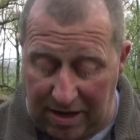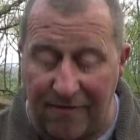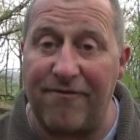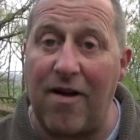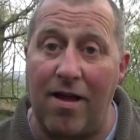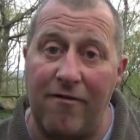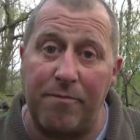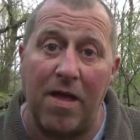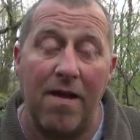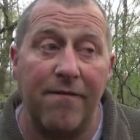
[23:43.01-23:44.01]
A five
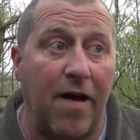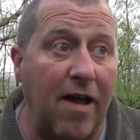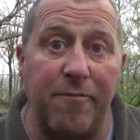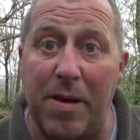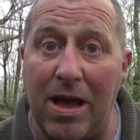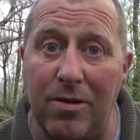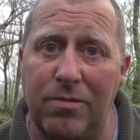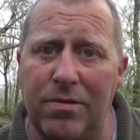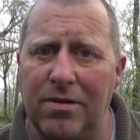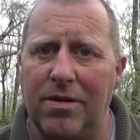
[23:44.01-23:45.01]
five pound